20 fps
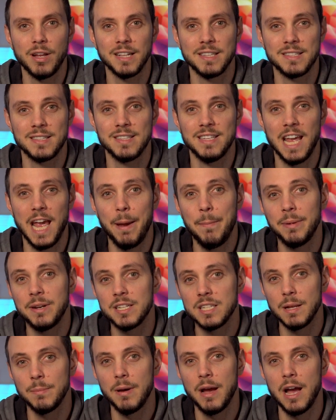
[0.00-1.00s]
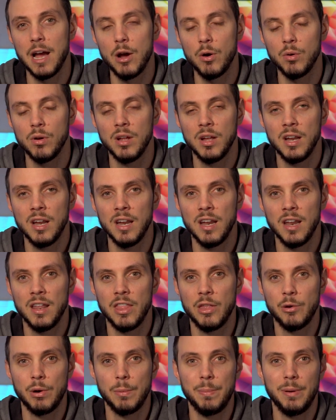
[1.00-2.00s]
gets damaged somehow,
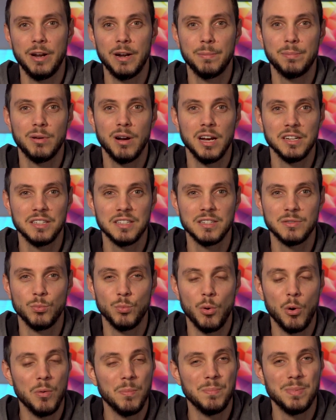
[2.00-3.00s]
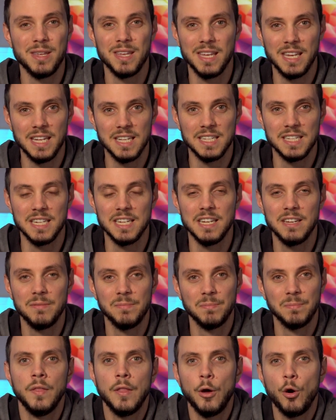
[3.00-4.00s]
the repair process won't be easy.
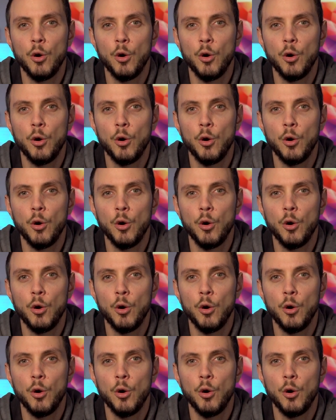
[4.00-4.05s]
The